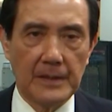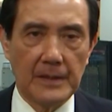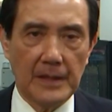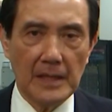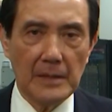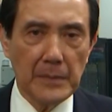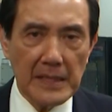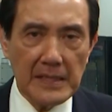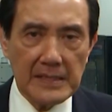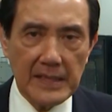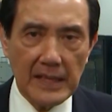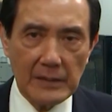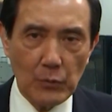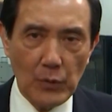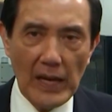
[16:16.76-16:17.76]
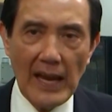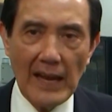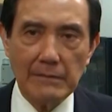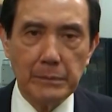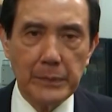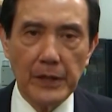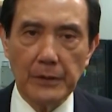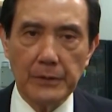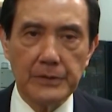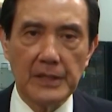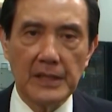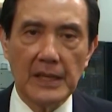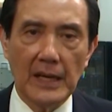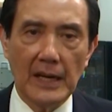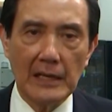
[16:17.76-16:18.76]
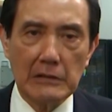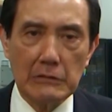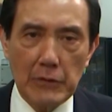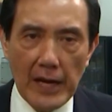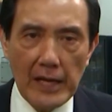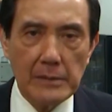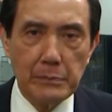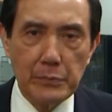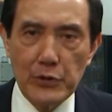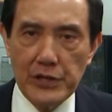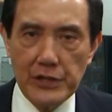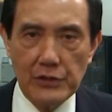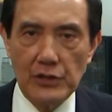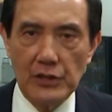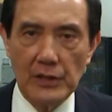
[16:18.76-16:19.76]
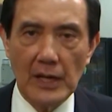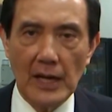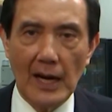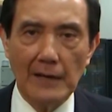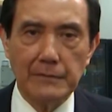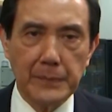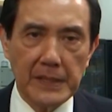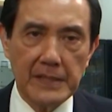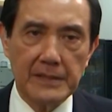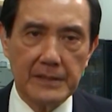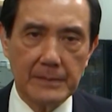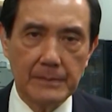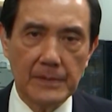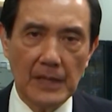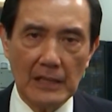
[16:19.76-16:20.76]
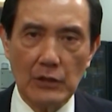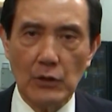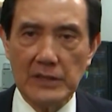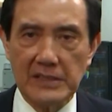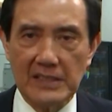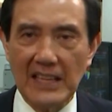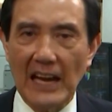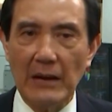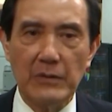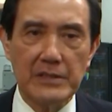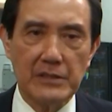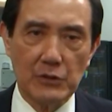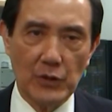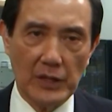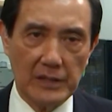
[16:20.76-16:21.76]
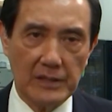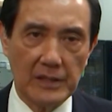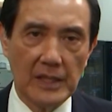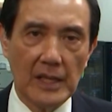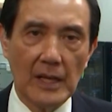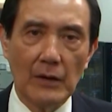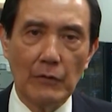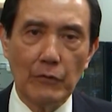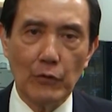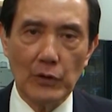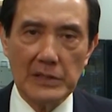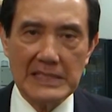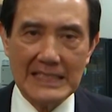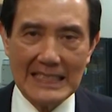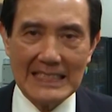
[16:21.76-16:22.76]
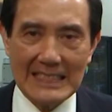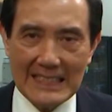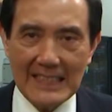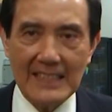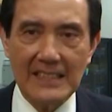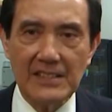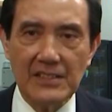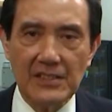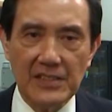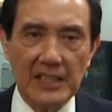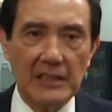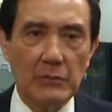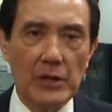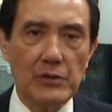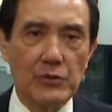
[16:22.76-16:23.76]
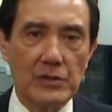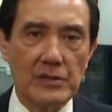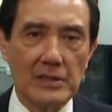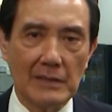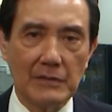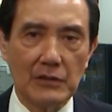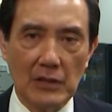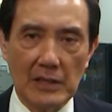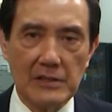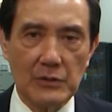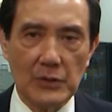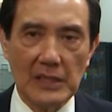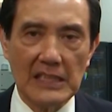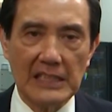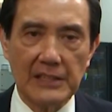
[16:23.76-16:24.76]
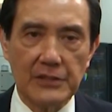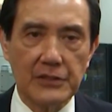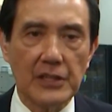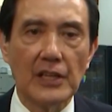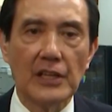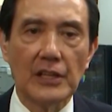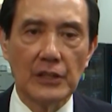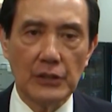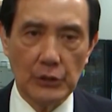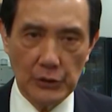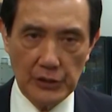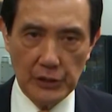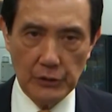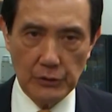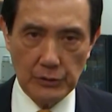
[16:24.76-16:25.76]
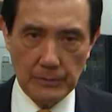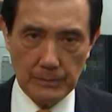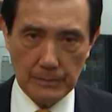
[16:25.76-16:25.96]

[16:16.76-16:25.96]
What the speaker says: It means that we have built a great bridge of peace across the Taiwan Strait for succeeding generations of cross-strait leaders to use.